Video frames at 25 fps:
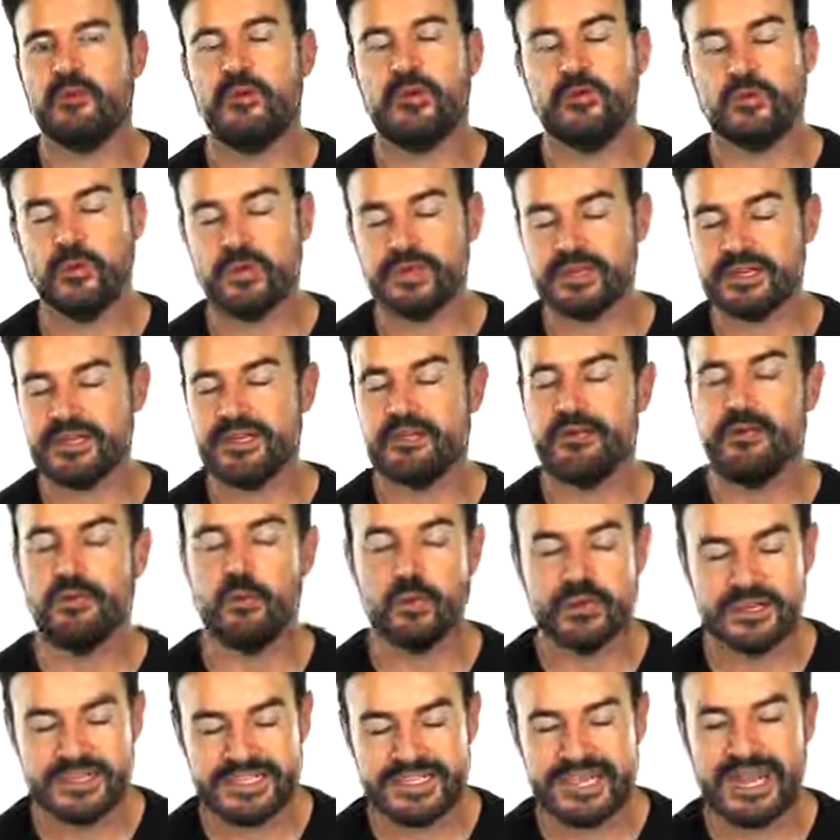
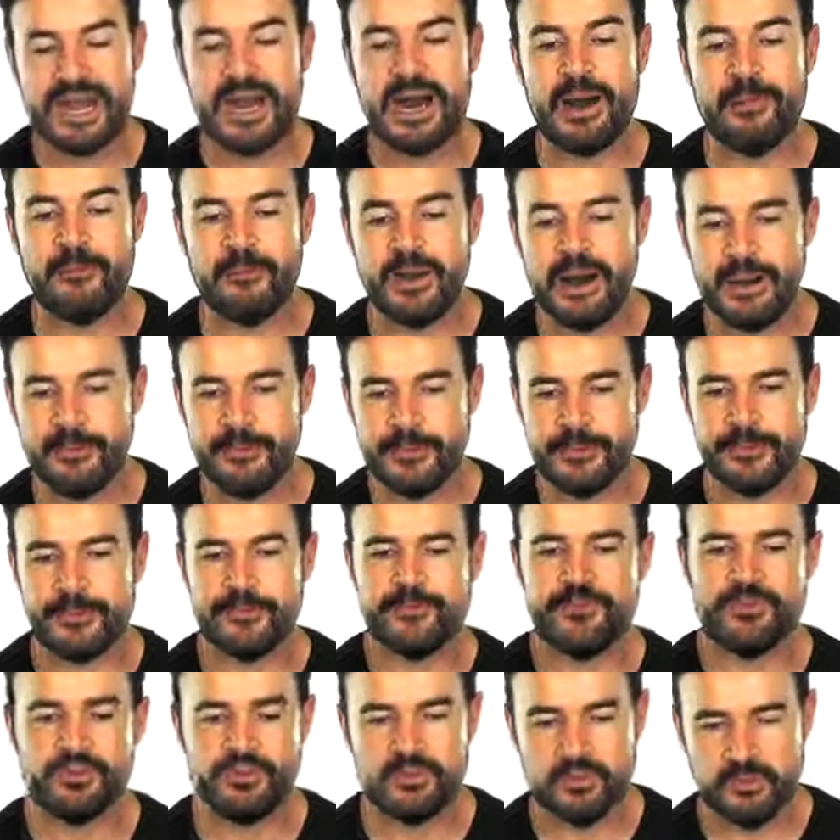would come up
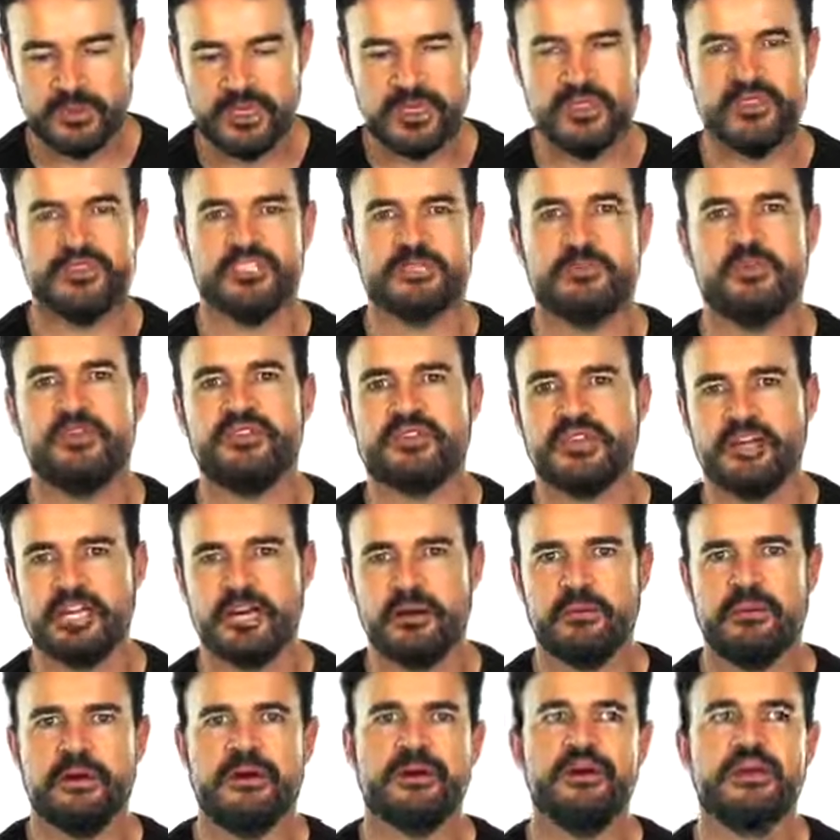to me, se me
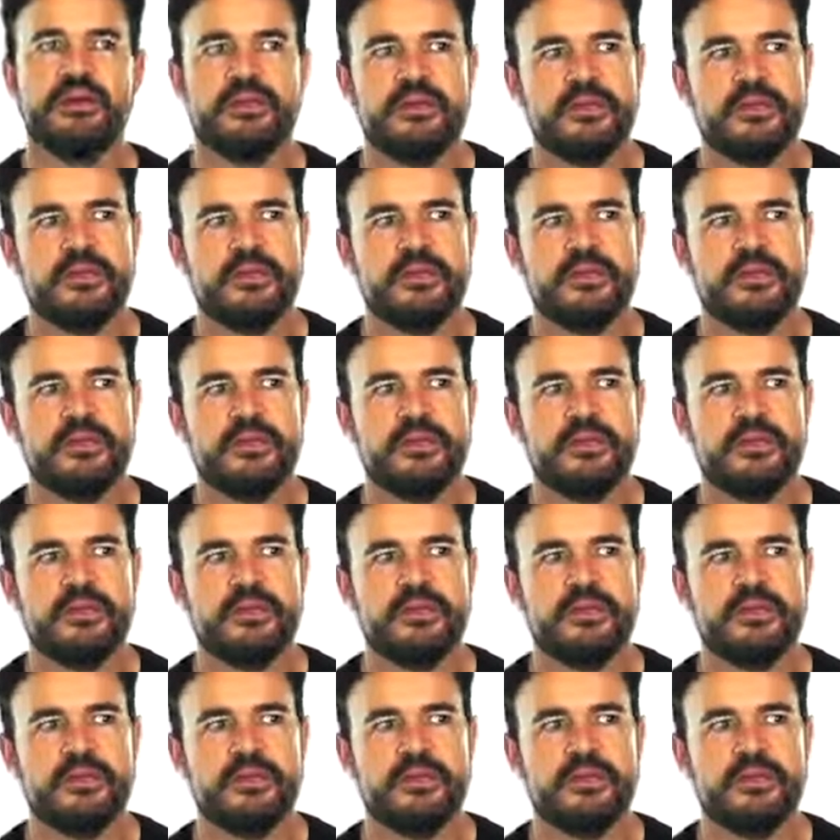acercaba.